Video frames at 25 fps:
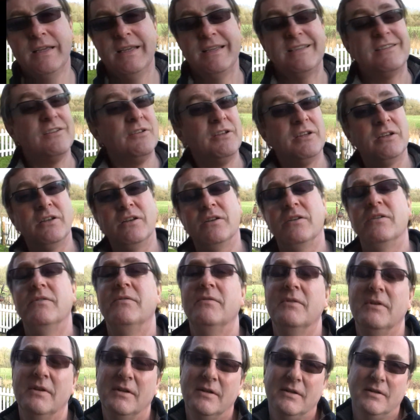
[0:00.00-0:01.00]
it's only going
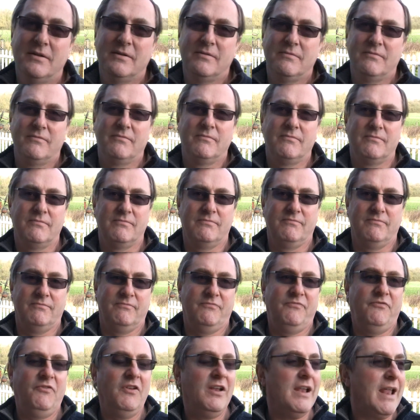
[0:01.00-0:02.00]
to
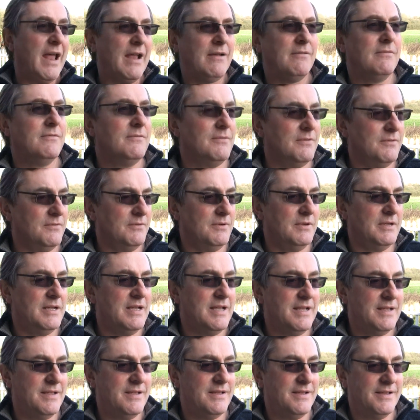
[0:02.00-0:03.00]
fill out
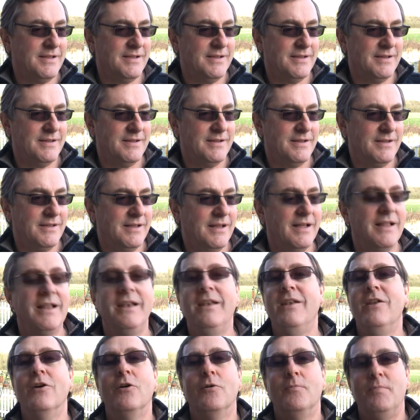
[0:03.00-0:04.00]
a
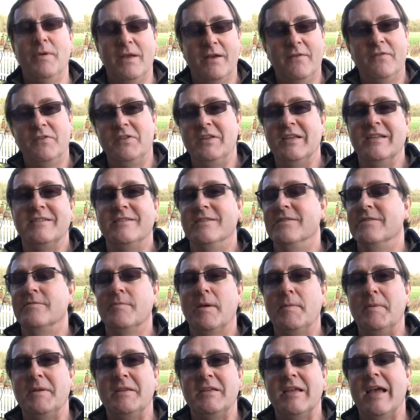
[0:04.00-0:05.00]
little bit of a distance,
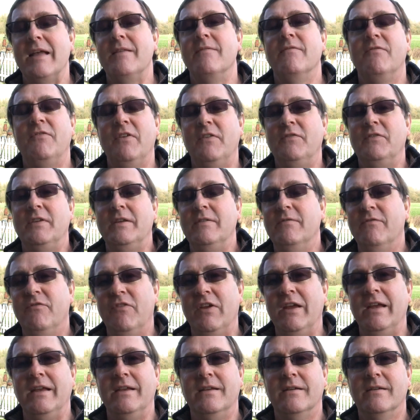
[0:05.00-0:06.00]
maybe 10-15
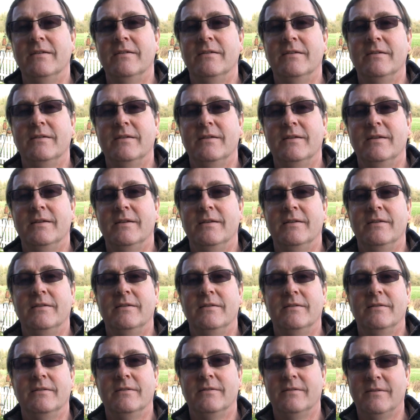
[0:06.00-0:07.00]
feet.
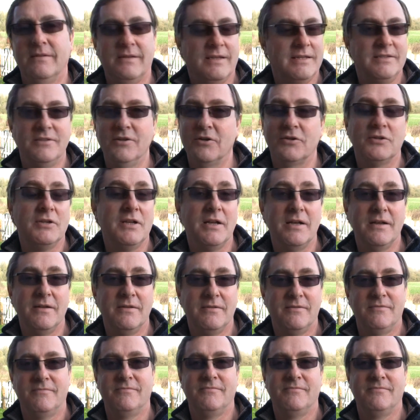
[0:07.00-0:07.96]
It's not going to